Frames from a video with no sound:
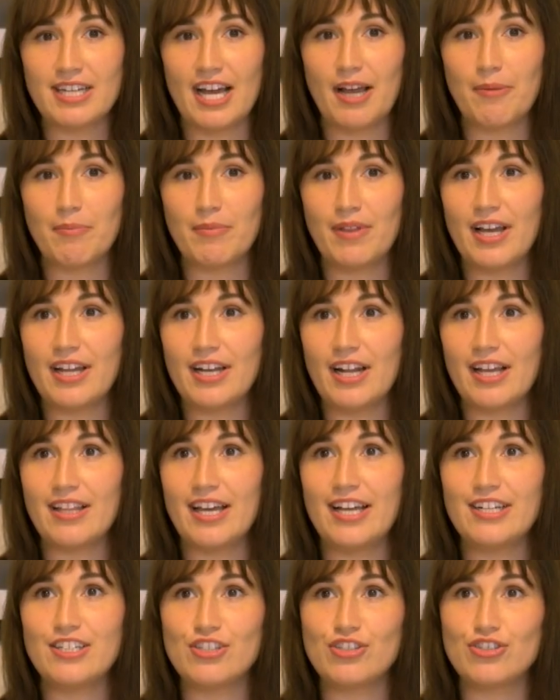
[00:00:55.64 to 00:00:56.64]
timeline, I
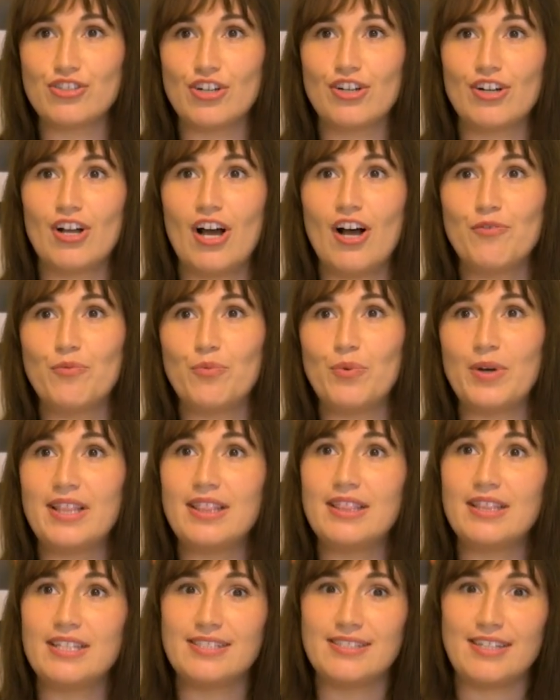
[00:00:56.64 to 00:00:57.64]
like to start off
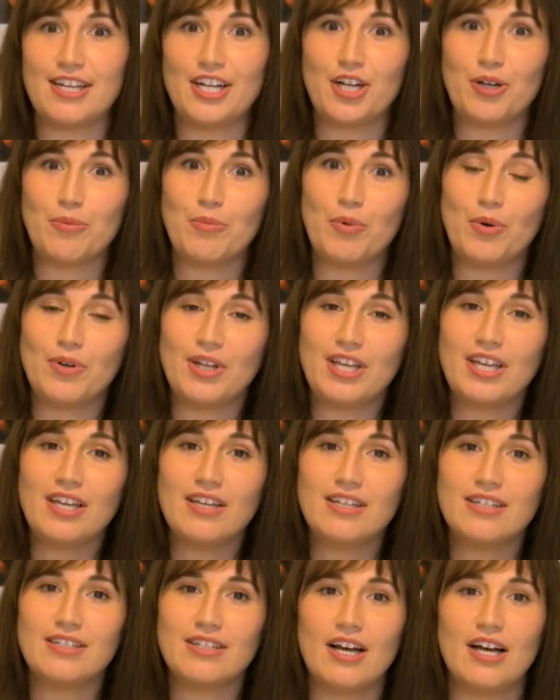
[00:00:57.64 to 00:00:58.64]
with the
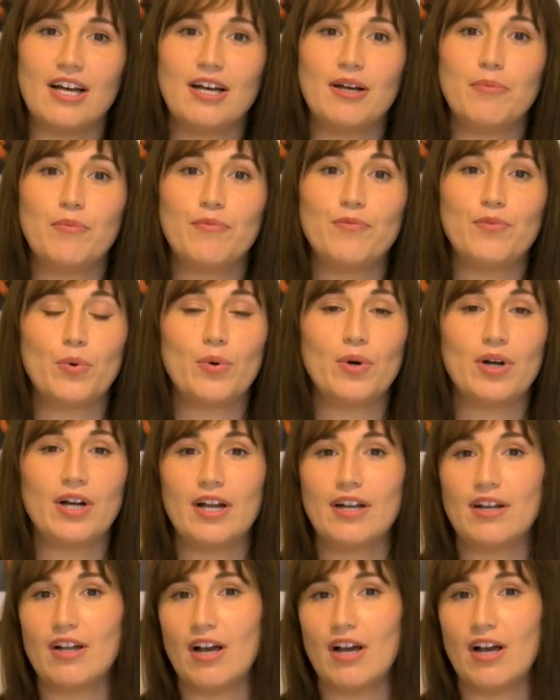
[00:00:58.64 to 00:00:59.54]
ceremony. For a